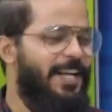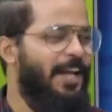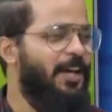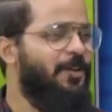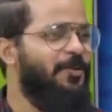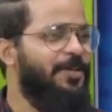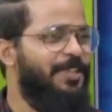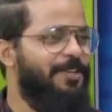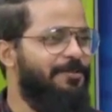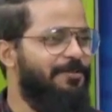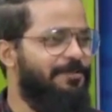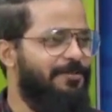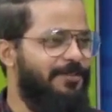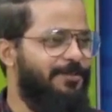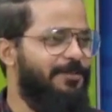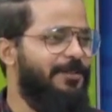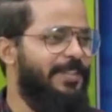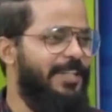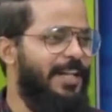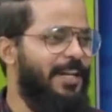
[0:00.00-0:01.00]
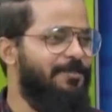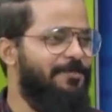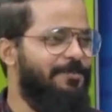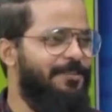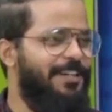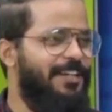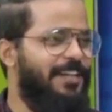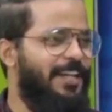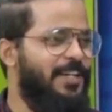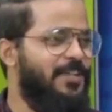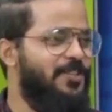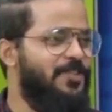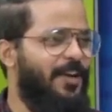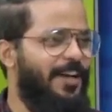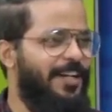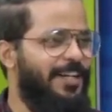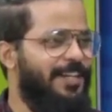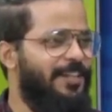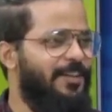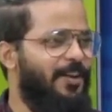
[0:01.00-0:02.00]
I quit that field and
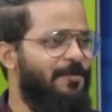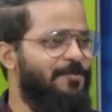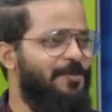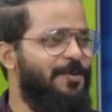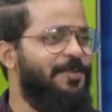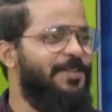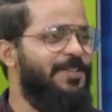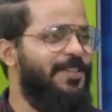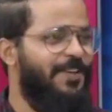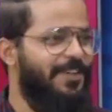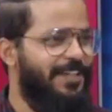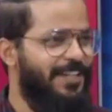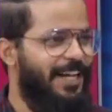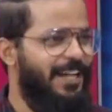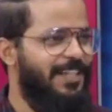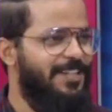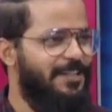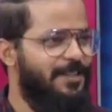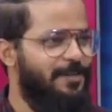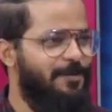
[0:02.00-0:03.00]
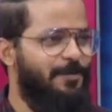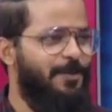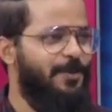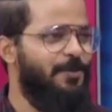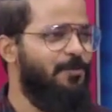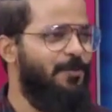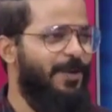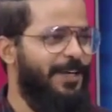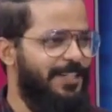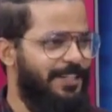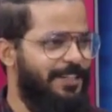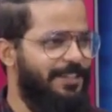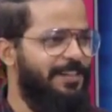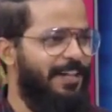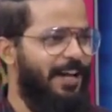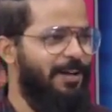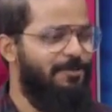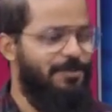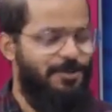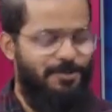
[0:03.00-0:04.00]
joined a non-profit organization for 1 year.
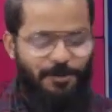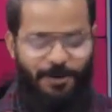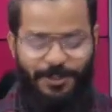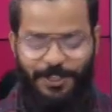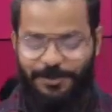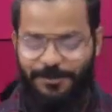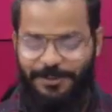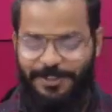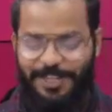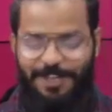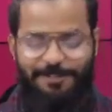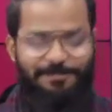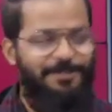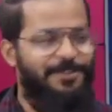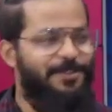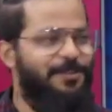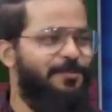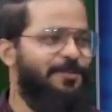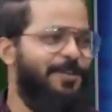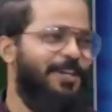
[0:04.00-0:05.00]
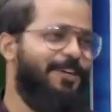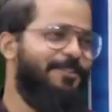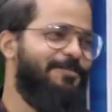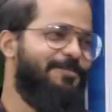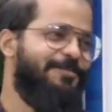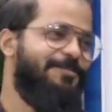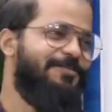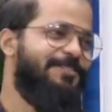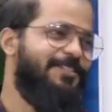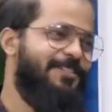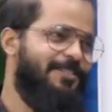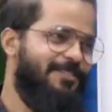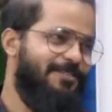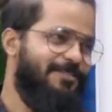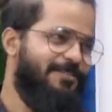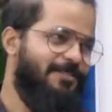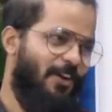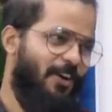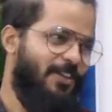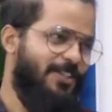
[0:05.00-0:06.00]
I was working with them, free of
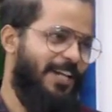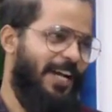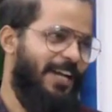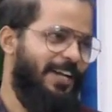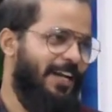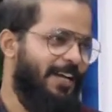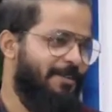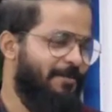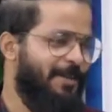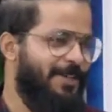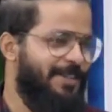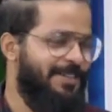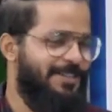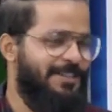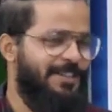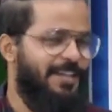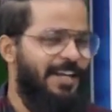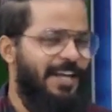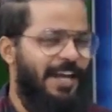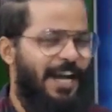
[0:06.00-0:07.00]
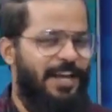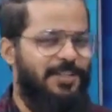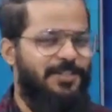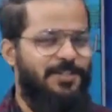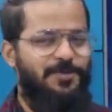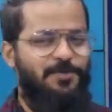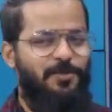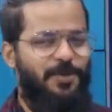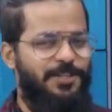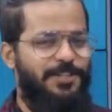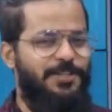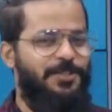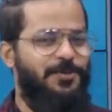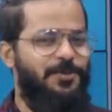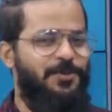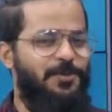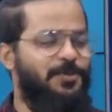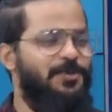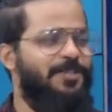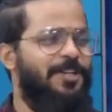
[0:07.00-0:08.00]
cost. Because I just wanted to
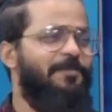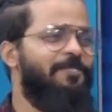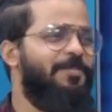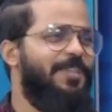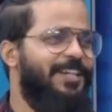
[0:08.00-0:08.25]
do something.